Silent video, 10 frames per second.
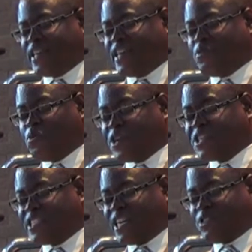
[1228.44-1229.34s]
and
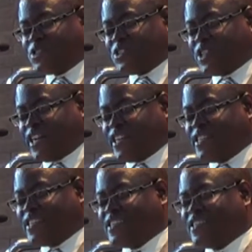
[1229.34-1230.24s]
went outside,
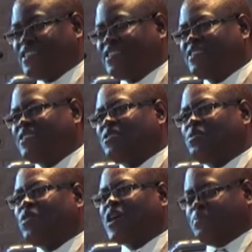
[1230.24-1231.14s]

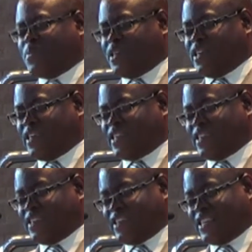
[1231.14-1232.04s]
wiping
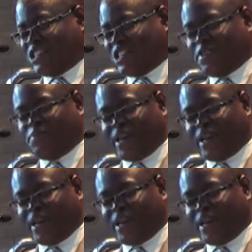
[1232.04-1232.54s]
a slip